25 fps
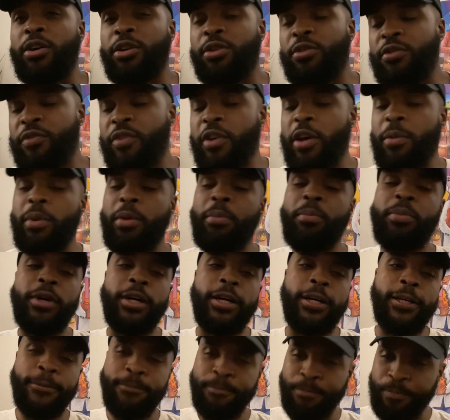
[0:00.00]
You feel me?
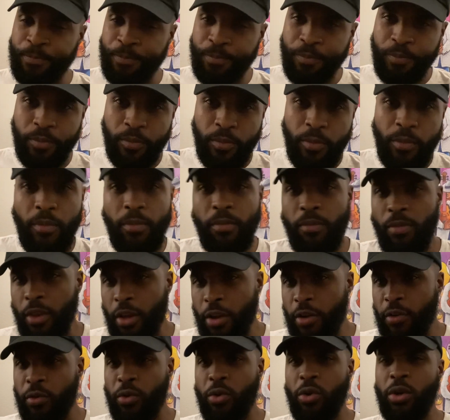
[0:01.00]
But
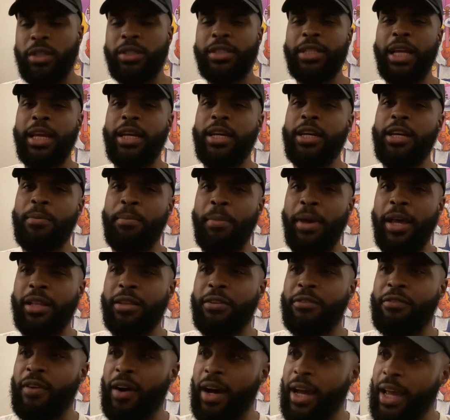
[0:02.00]
of course they couldn't make the
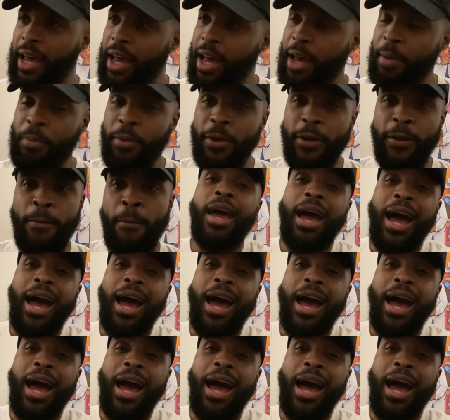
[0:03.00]
fight happen.